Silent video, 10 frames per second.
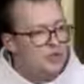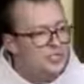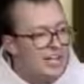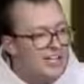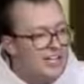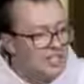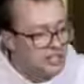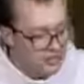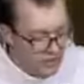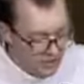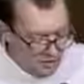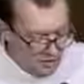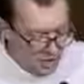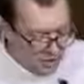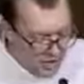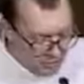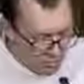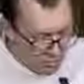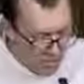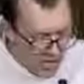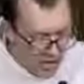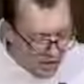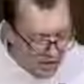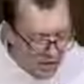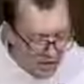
settle into a, a rhythm of prayer,